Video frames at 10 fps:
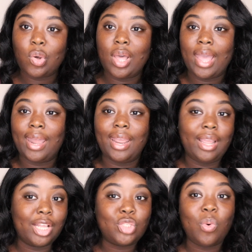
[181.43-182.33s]
go ahead
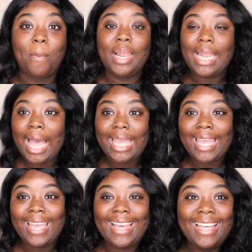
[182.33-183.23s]
and get to
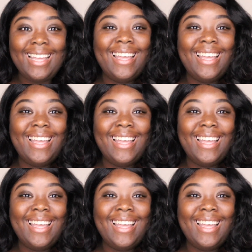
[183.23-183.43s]
applying,